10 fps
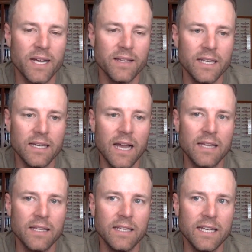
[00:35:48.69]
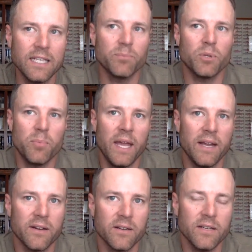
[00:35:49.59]
I think getting
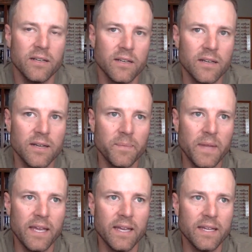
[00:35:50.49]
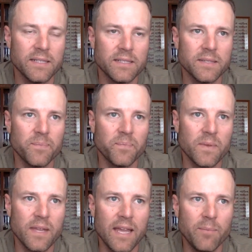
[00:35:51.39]
prepared and
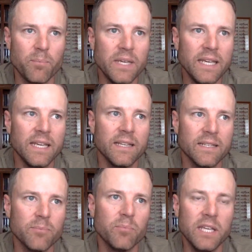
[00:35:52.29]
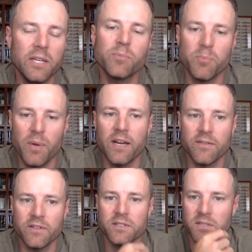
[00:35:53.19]
being prepared
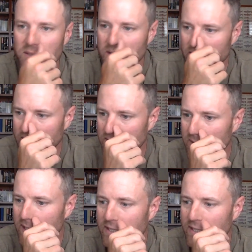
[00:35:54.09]
for certain things, right?